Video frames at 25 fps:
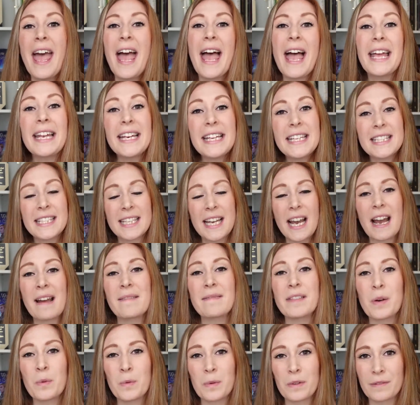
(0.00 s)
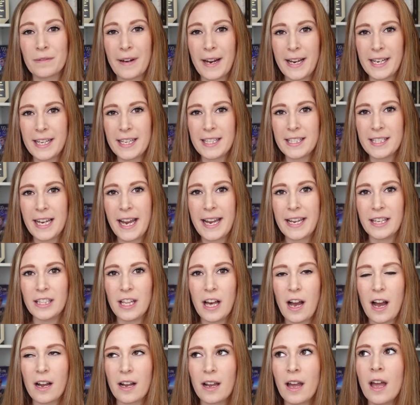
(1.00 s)
anytime that we're writing
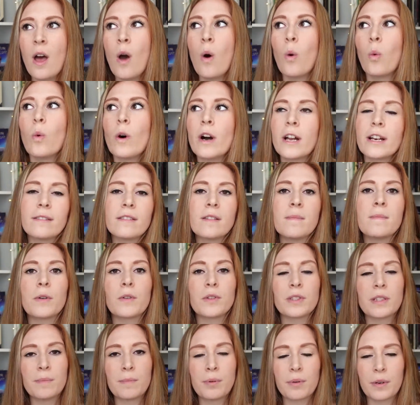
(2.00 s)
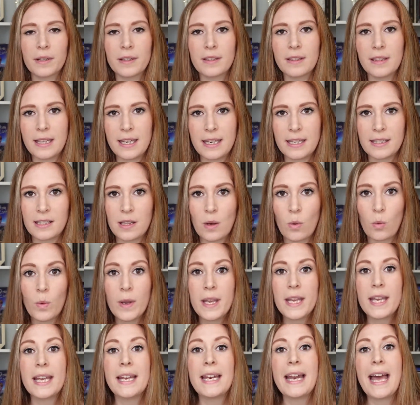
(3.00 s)
dialogue, one of the most important things that
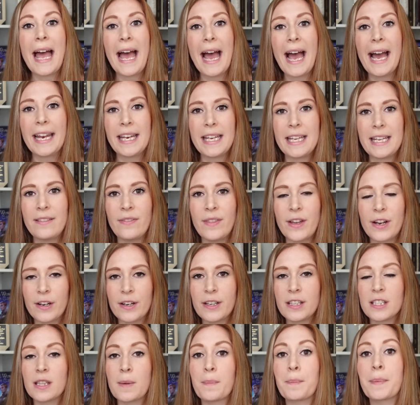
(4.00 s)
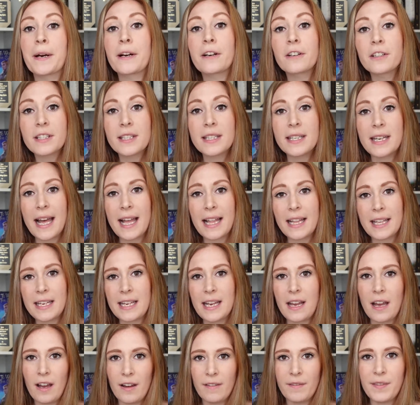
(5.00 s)
we can add in there is the
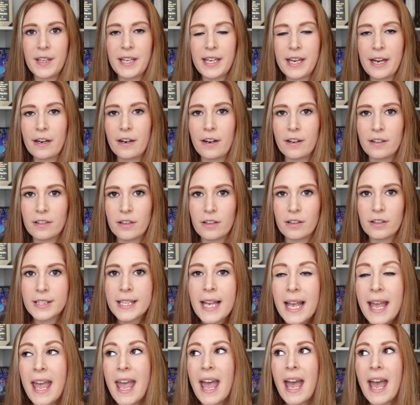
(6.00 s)
personality of the characters.